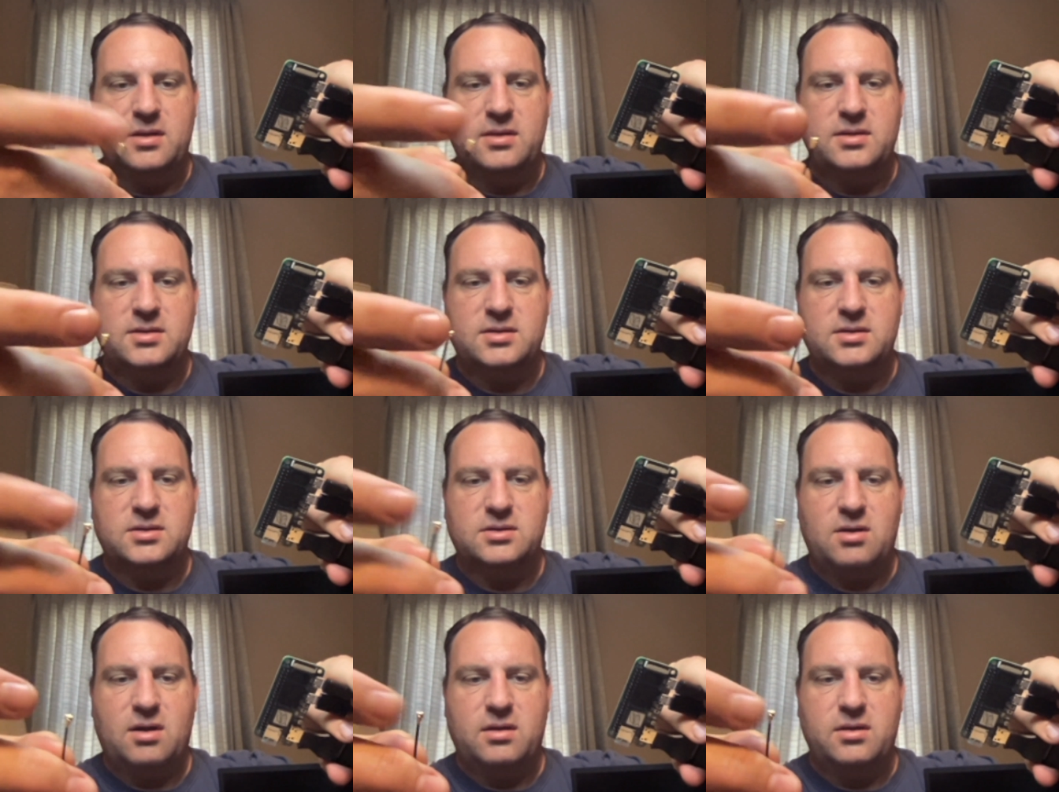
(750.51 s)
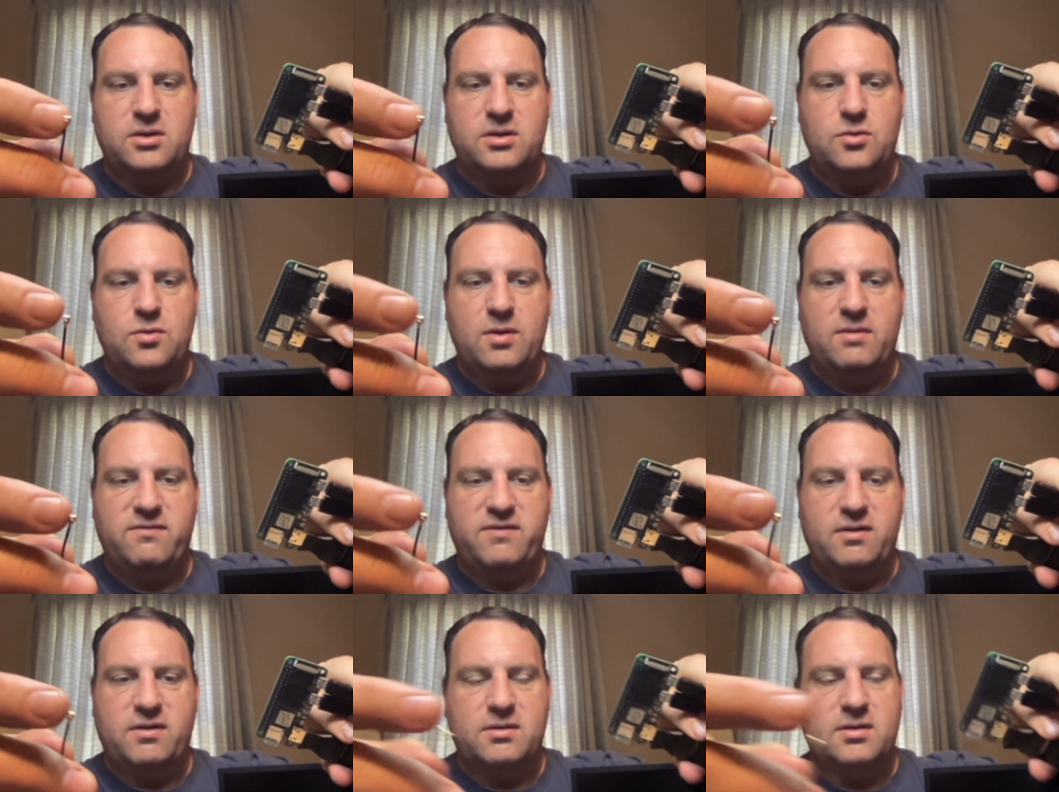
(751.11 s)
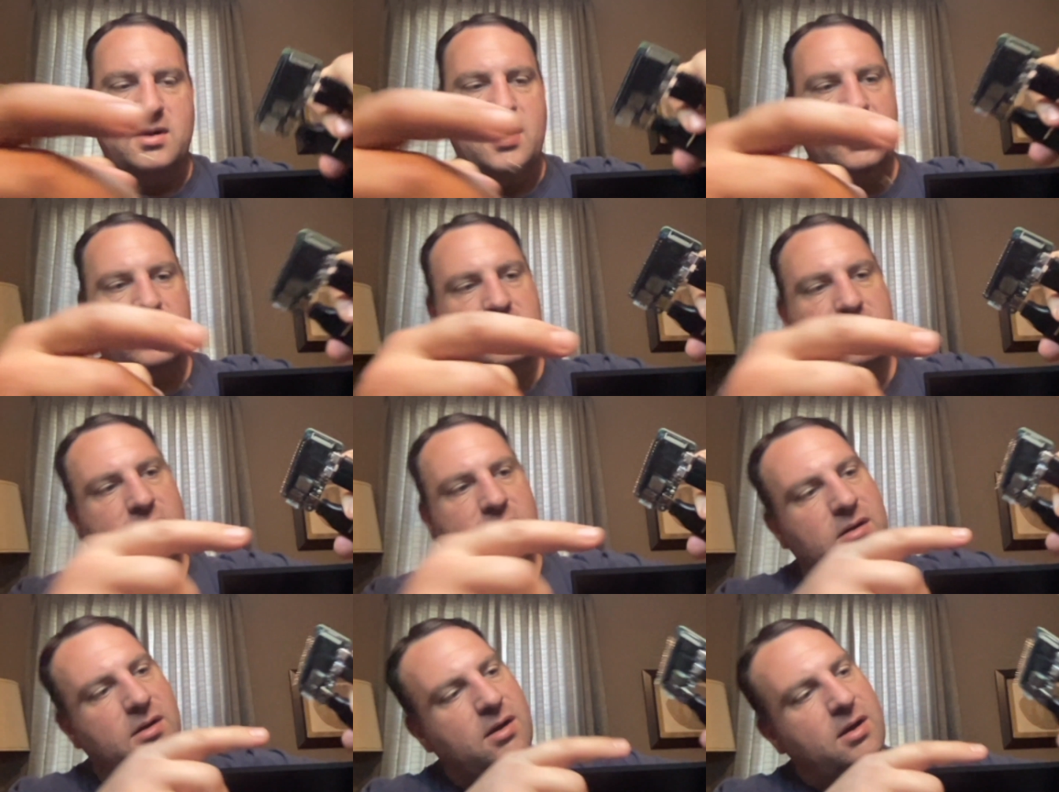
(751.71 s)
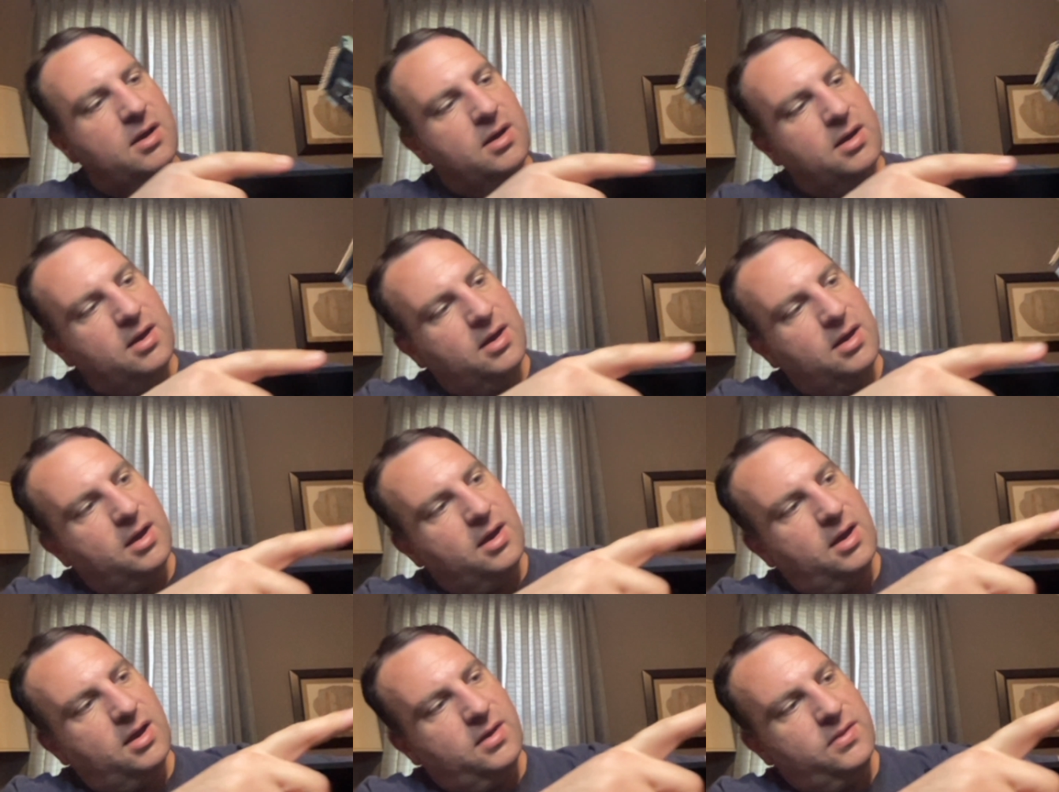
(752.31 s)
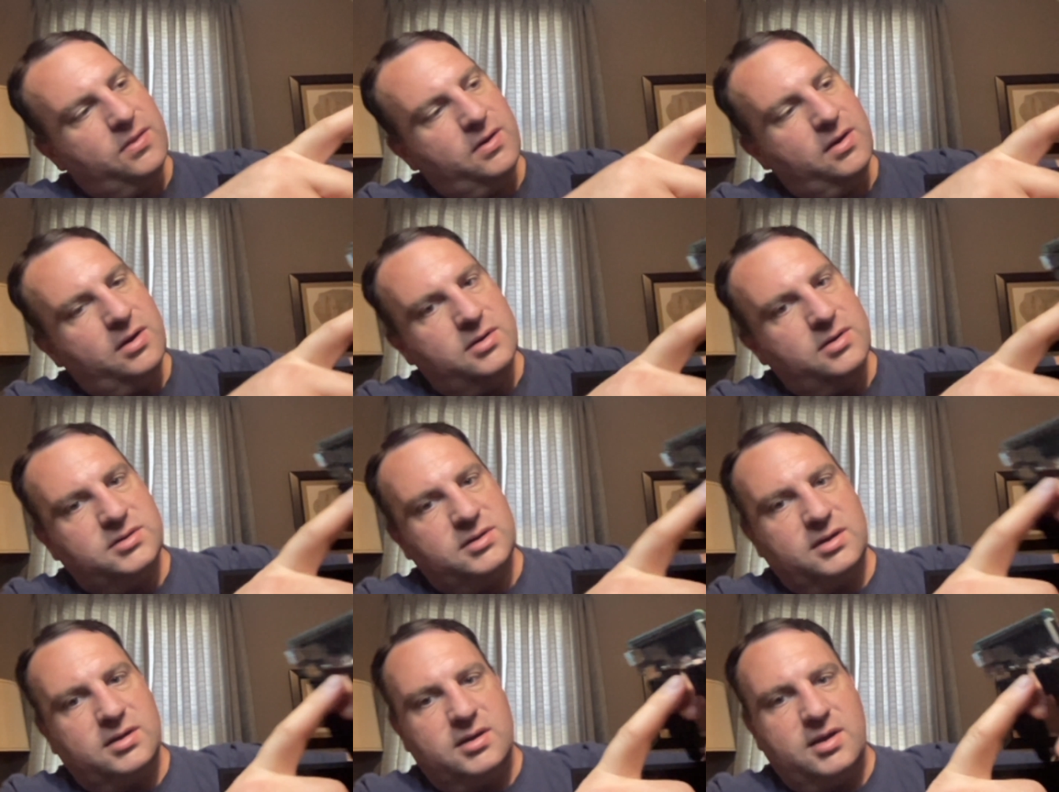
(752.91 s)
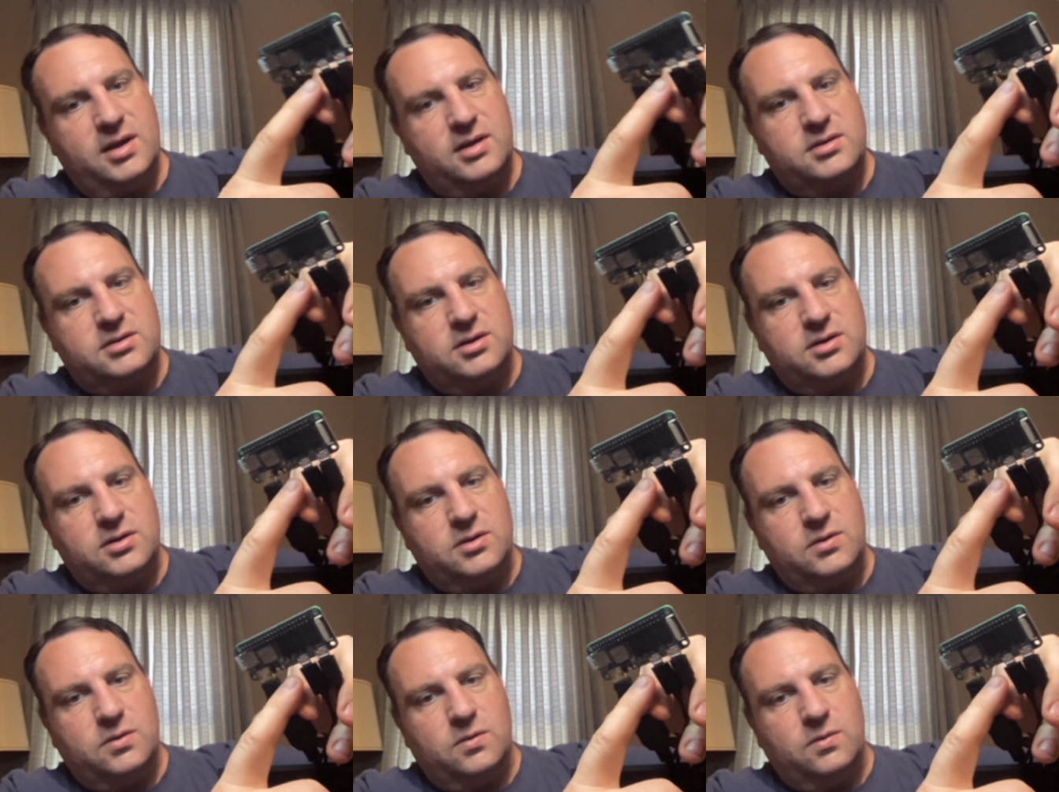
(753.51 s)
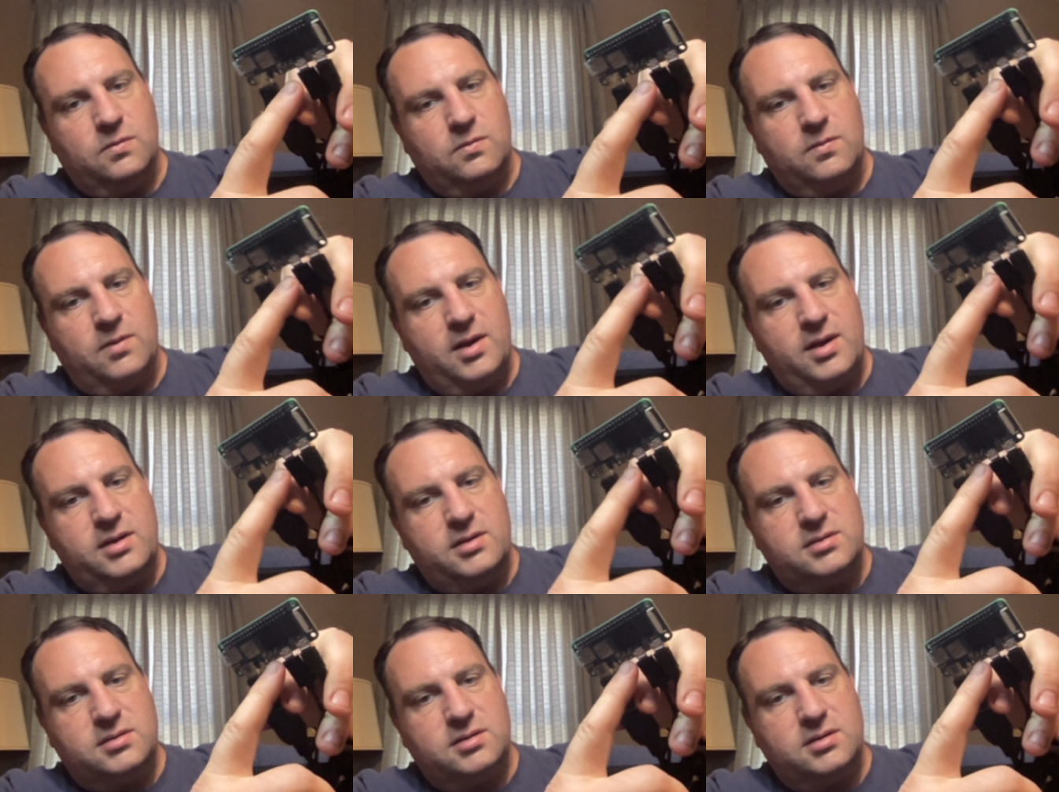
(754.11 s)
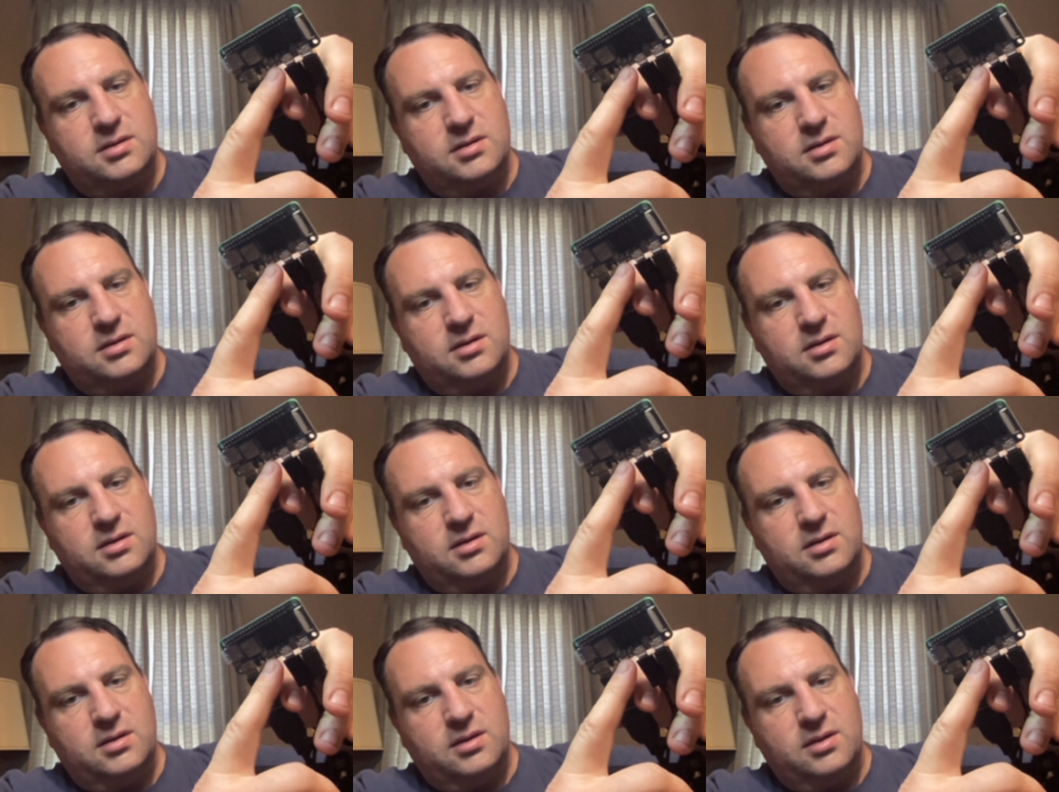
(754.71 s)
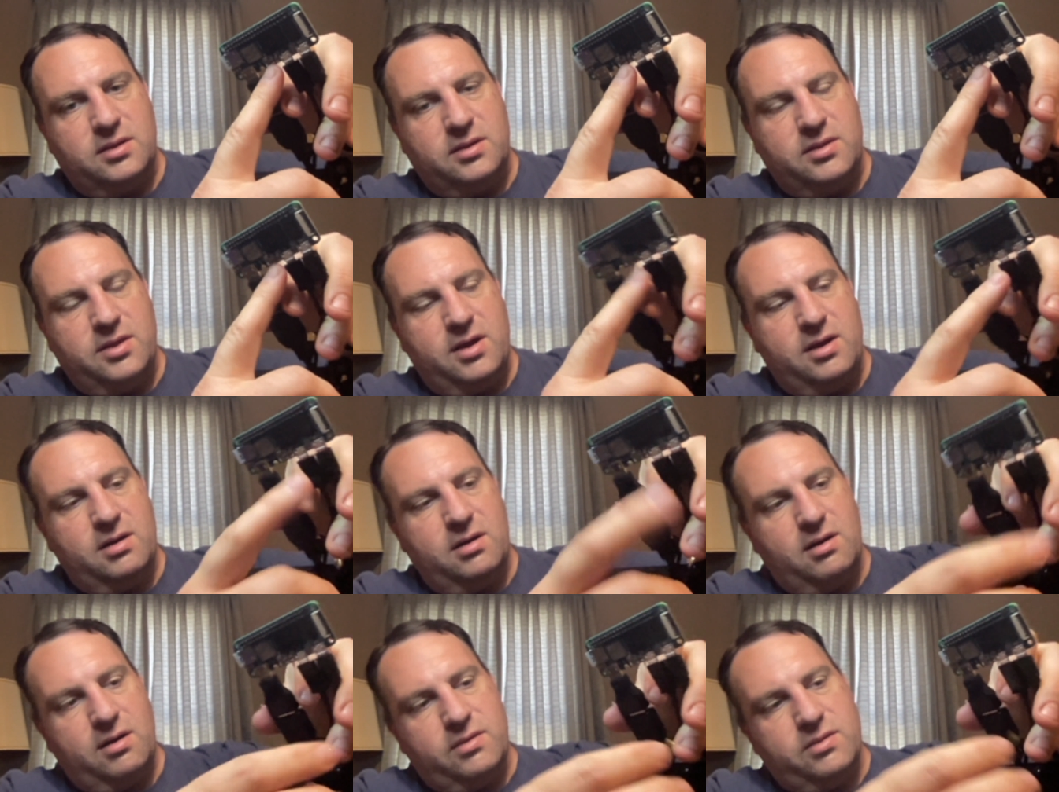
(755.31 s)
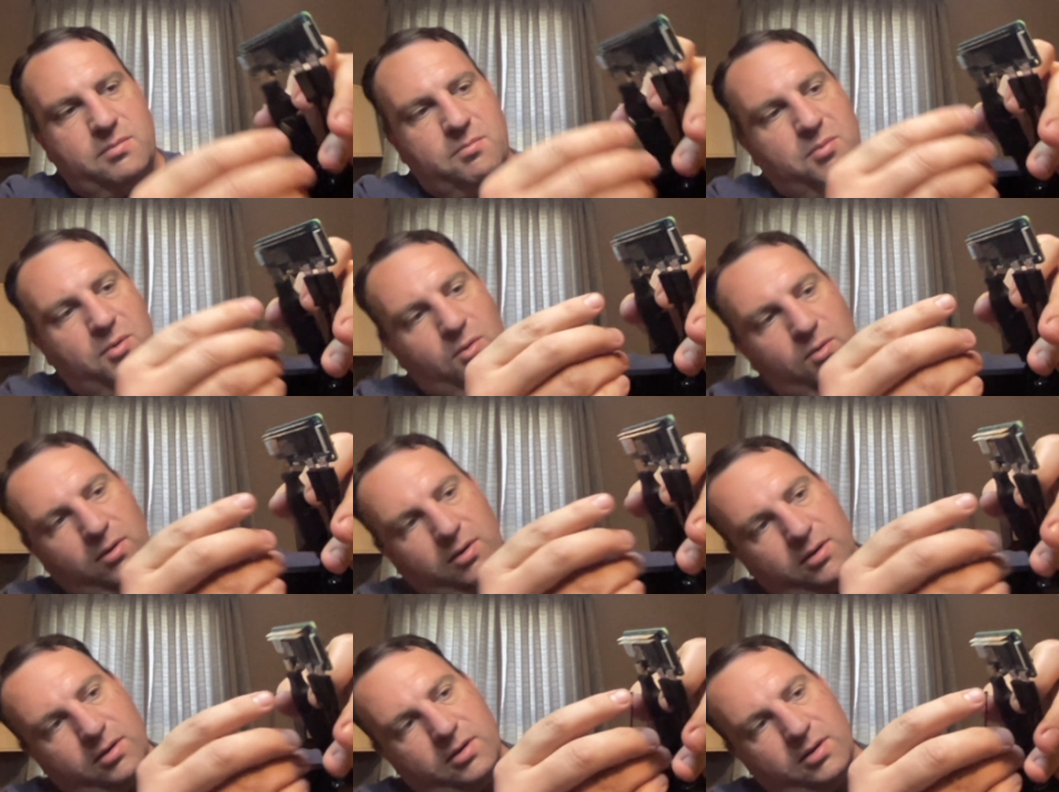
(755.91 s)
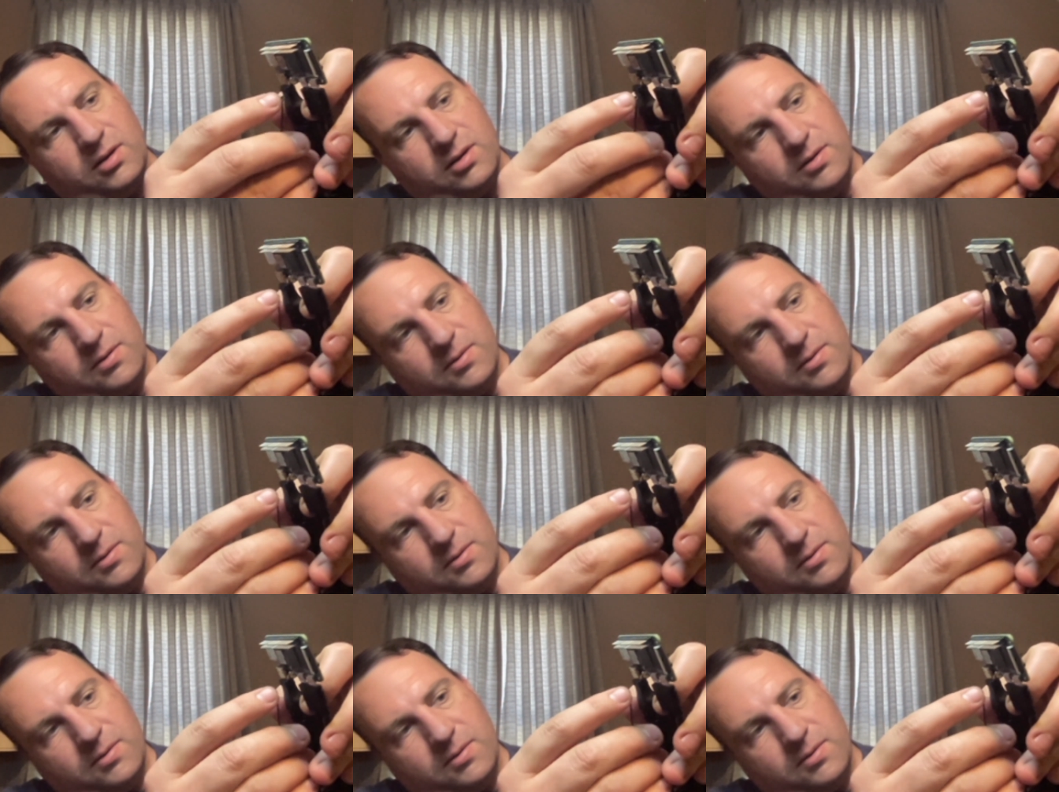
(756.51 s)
This is called a UFL connector, and there is a connector right there on the board,